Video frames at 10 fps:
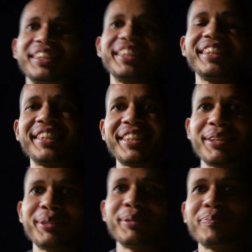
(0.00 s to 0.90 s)
Right, so,
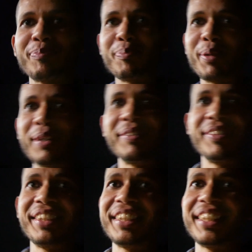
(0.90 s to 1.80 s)
right. Got a
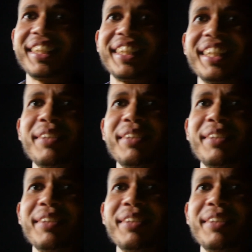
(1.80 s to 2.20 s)
few interests?